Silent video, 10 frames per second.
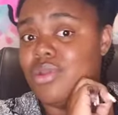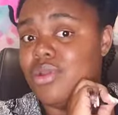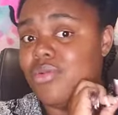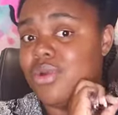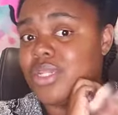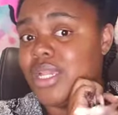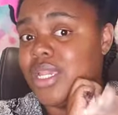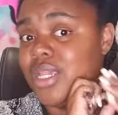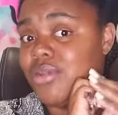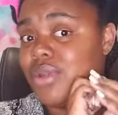And once
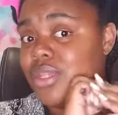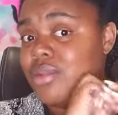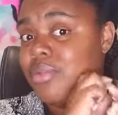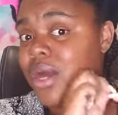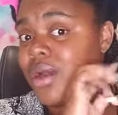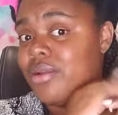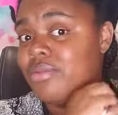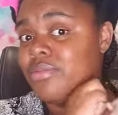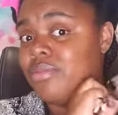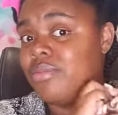again, you get to the
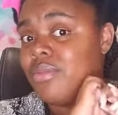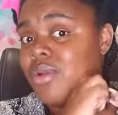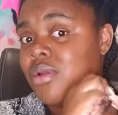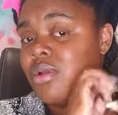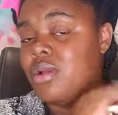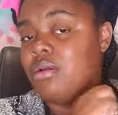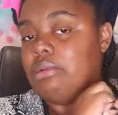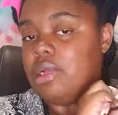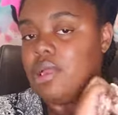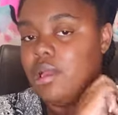bottom. I
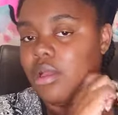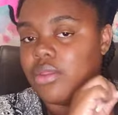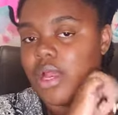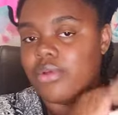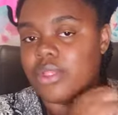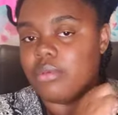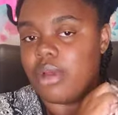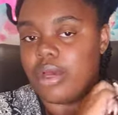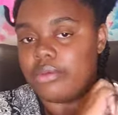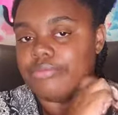thought I was at the
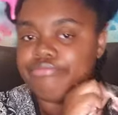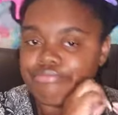bottom.